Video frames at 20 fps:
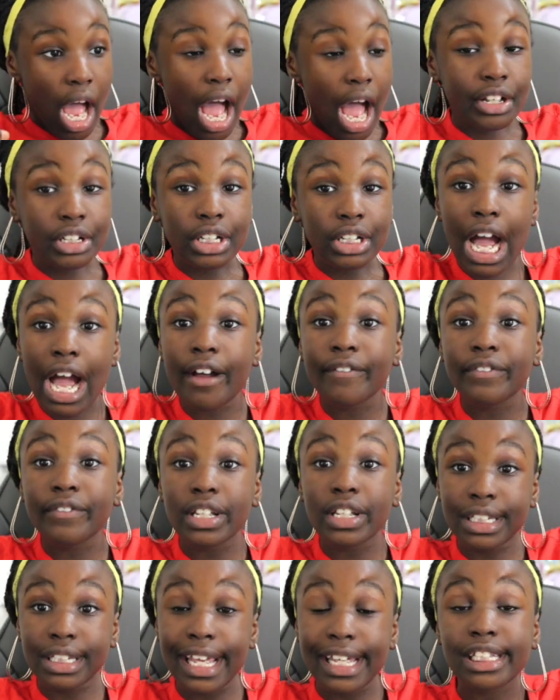And you have the
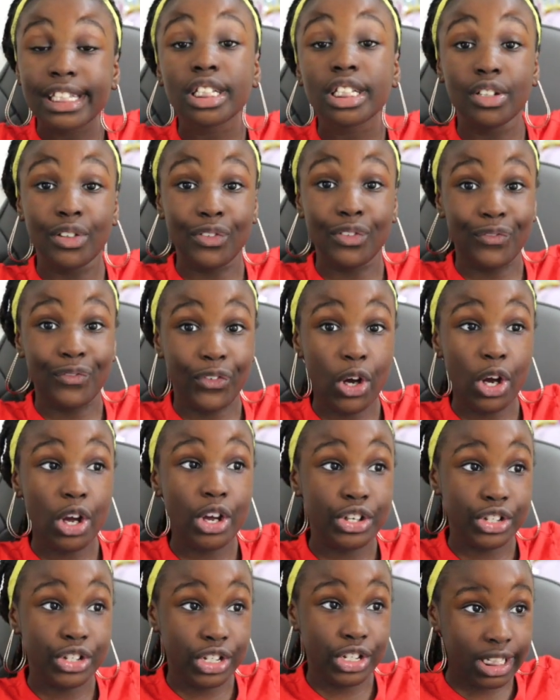latest
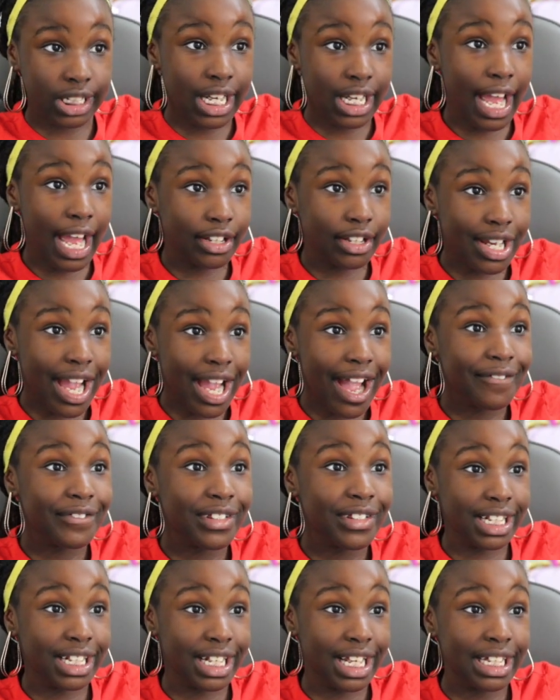version, guys. You have the
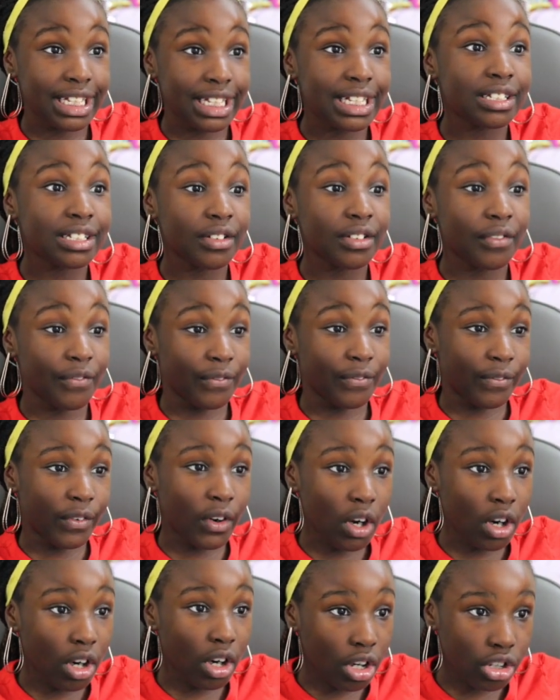latest
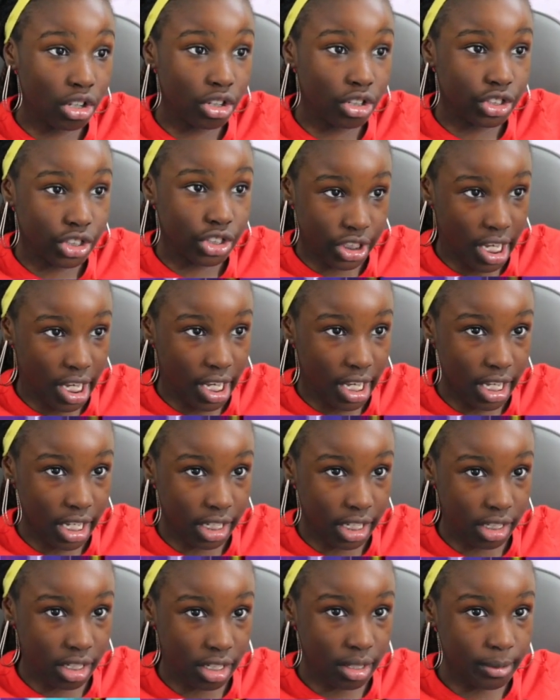version.